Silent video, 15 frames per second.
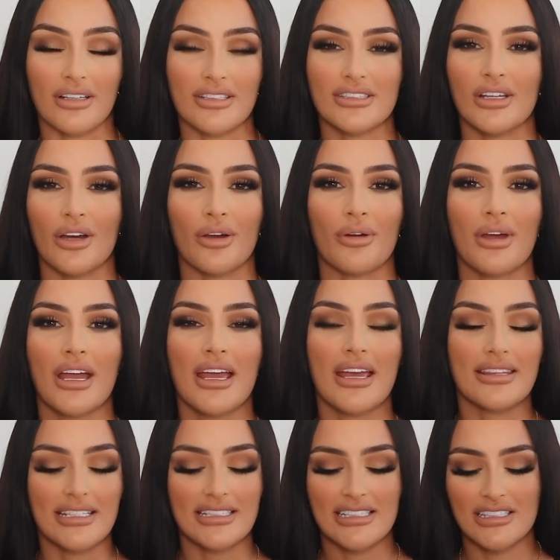So
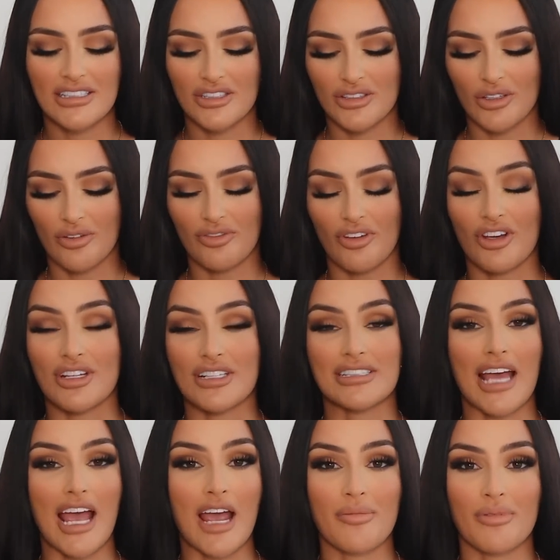this is the Soft Focus
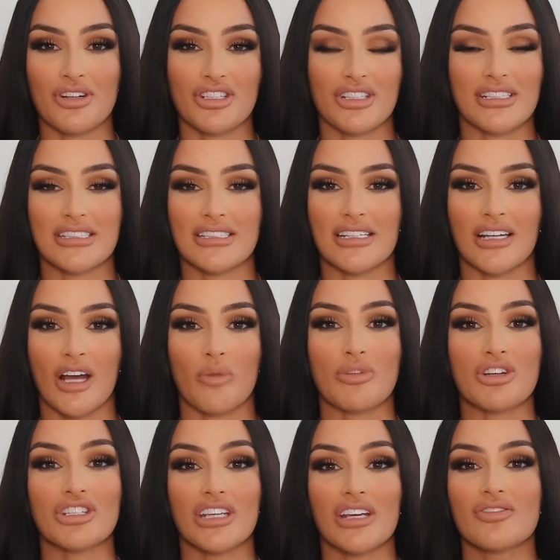Airbrush Concealer,
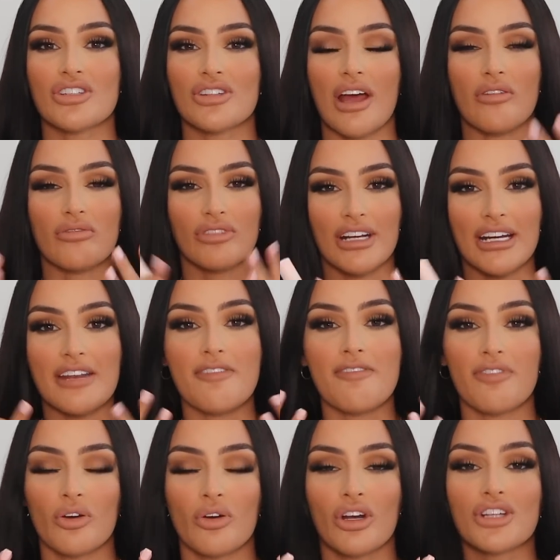which gives you that really
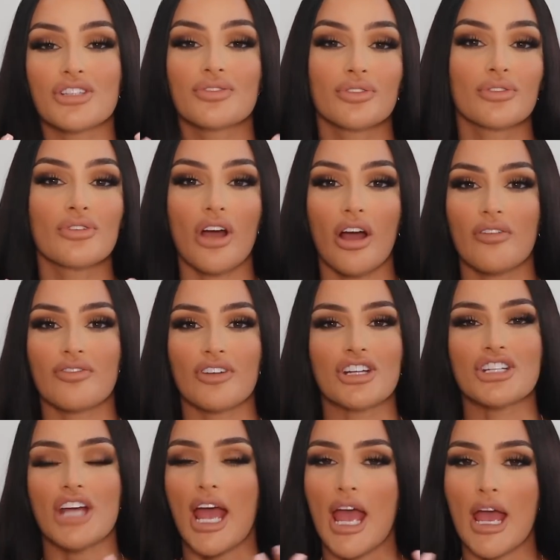flawless full
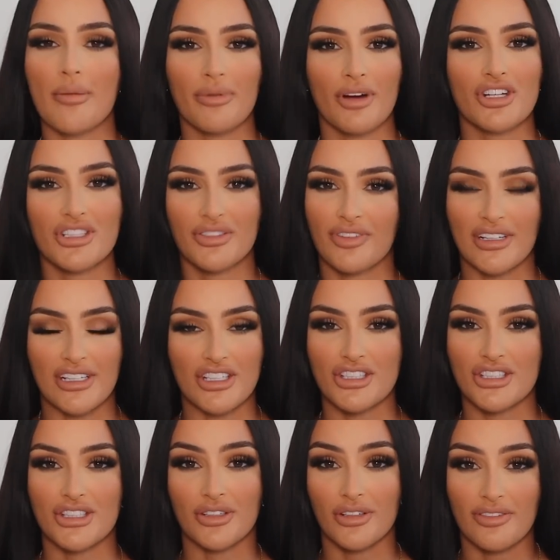coverage airbrush
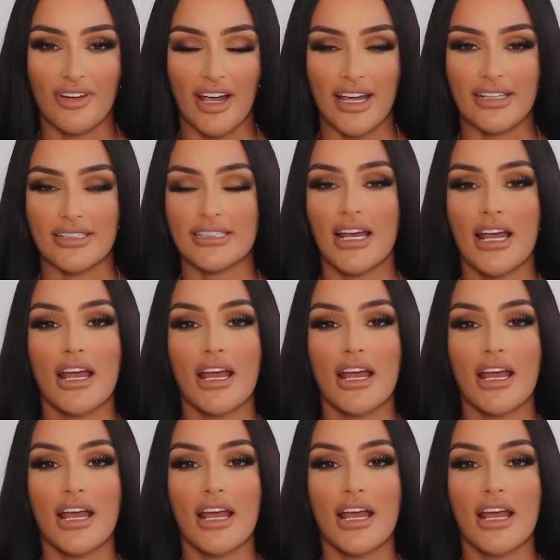finish to your face.